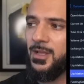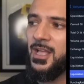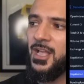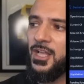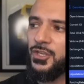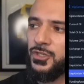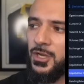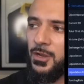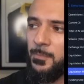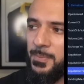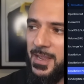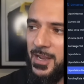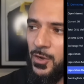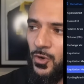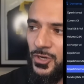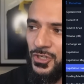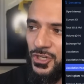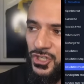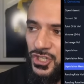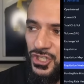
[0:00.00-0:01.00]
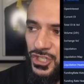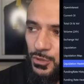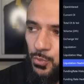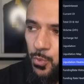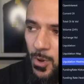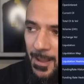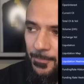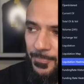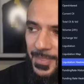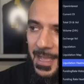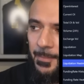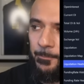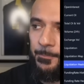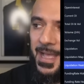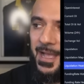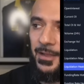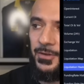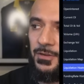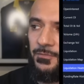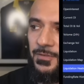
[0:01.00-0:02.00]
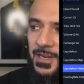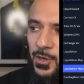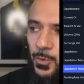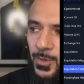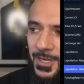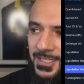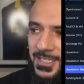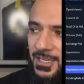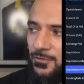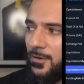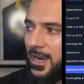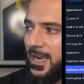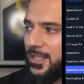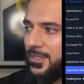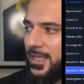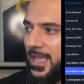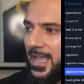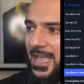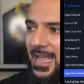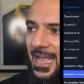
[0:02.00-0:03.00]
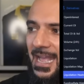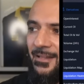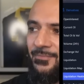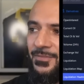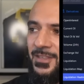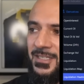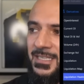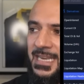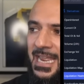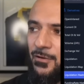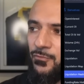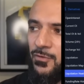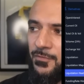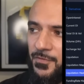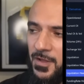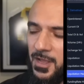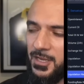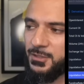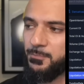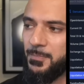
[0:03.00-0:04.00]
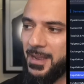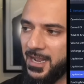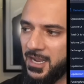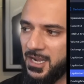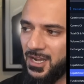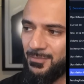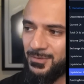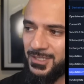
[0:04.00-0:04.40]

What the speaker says: So Bitcoin just swept that bound of liquidity right there, and it's now reversed back up.